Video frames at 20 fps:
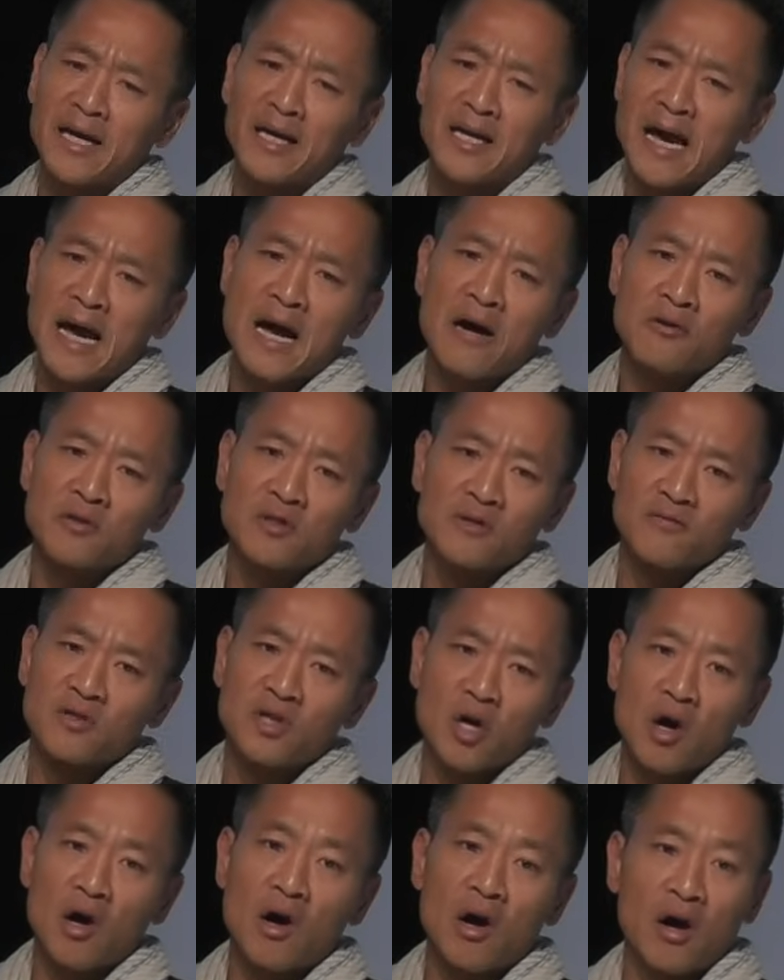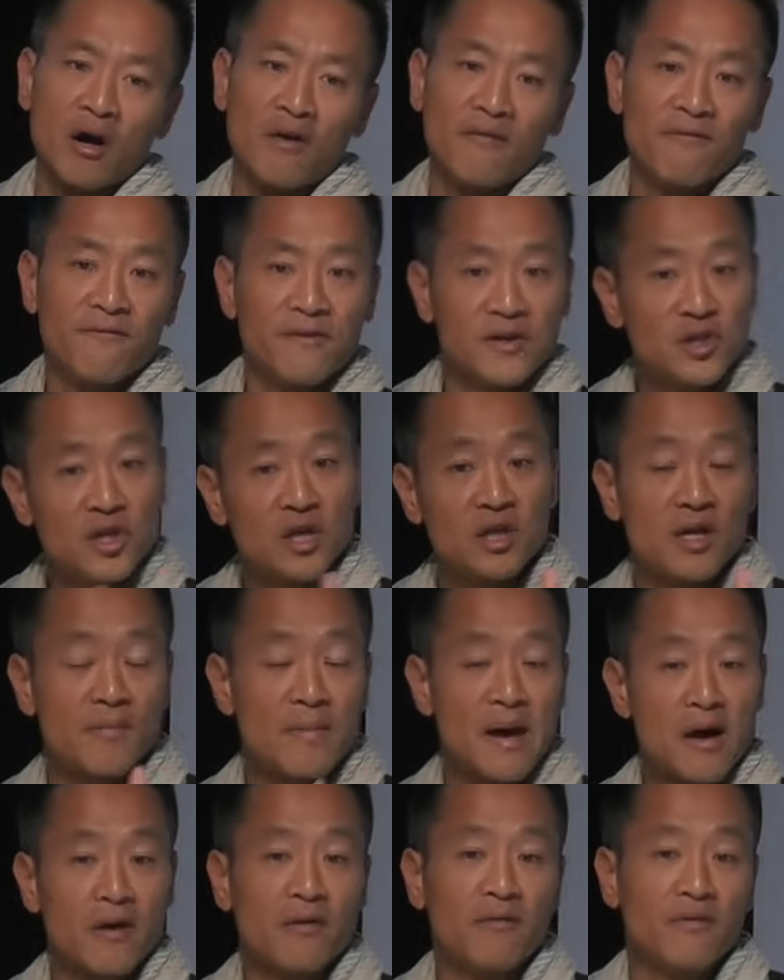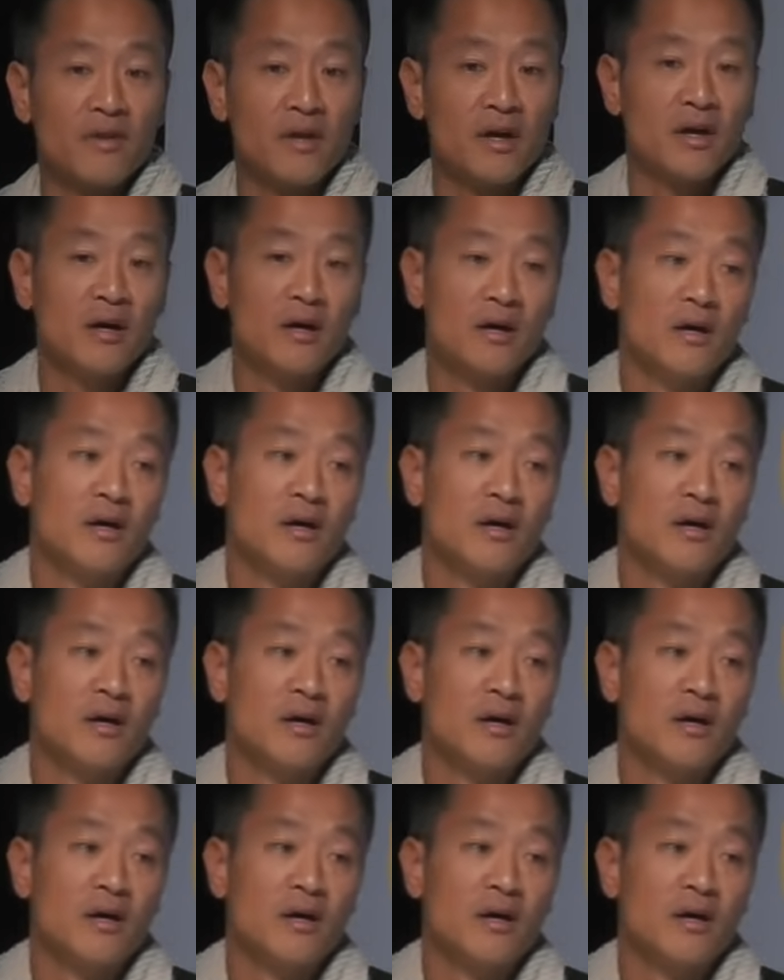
cows of tar, fishing them out of the,